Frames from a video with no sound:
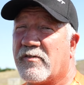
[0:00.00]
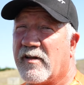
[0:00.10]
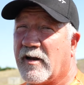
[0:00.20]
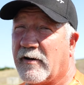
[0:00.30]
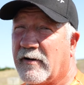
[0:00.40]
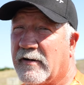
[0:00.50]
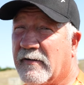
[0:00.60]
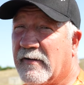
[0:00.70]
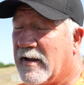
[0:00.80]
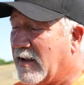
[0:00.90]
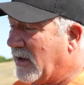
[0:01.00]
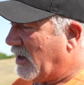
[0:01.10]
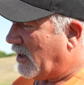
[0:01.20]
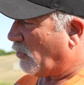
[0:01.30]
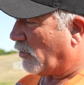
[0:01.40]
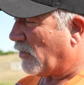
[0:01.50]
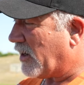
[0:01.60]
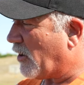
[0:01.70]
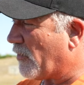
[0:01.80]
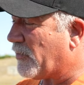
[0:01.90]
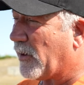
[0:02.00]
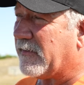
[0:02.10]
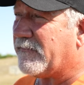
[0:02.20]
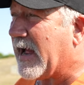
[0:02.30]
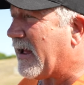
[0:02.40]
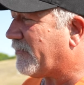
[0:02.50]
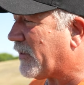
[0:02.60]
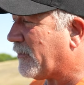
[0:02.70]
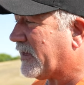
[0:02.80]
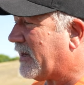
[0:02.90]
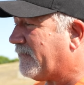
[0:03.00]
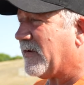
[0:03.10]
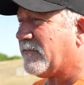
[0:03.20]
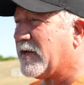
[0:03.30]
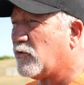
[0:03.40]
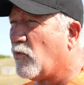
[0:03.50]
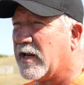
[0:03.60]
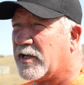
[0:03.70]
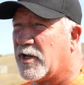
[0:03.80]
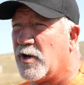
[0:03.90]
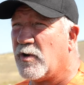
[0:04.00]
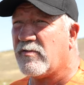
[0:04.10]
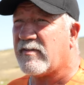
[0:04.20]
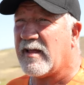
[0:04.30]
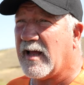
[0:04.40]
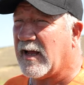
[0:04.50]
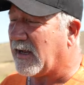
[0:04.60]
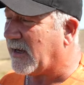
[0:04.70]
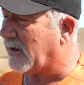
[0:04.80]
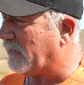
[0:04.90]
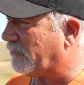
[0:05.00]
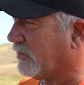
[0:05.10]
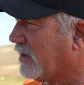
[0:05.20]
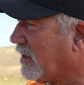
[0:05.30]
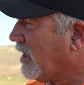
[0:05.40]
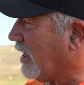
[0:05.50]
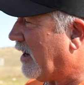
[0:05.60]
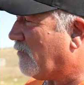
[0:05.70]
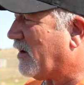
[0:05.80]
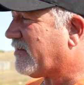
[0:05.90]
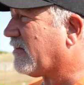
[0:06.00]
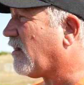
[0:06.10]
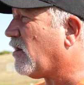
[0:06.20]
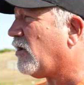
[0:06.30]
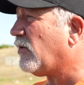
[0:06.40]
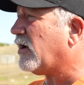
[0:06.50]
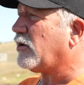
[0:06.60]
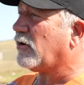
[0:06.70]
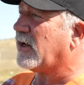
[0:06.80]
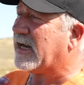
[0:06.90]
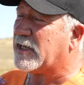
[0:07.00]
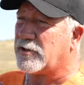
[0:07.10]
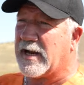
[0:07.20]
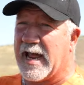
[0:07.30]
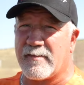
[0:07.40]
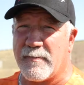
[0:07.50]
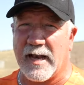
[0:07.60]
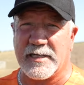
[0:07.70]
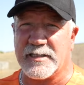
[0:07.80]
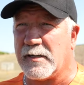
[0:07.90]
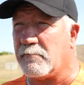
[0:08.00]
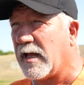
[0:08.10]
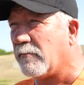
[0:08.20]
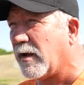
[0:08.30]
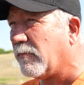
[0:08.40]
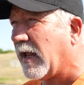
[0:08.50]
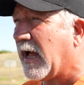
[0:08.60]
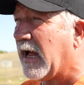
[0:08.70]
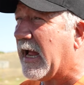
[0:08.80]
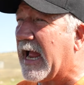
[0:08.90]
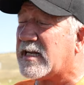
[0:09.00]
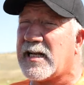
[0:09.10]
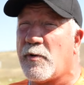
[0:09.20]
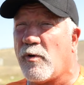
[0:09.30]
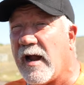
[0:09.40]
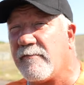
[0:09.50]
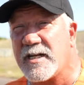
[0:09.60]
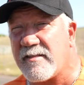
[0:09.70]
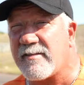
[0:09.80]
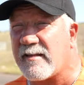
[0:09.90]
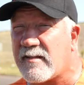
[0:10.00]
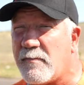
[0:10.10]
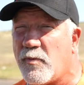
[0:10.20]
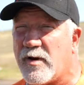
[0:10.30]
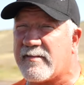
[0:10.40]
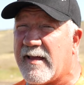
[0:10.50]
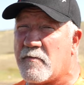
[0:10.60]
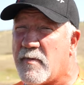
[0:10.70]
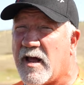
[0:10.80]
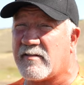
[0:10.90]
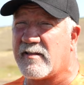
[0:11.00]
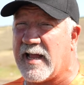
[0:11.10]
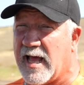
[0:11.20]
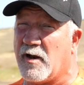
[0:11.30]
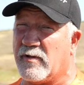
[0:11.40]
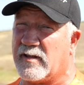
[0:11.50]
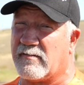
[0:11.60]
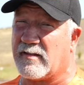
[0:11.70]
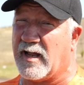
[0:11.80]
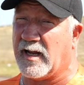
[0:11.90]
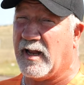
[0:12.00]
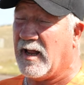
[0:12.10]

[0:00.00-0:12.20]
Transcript: cylinder. We're running on 35, 13, 50, 22s. Everybody says, oh, well, you're gonna eat your gas mileage up, blah, blah, blah. Actually, we're averaging 16.7 miles a gallon with this thing.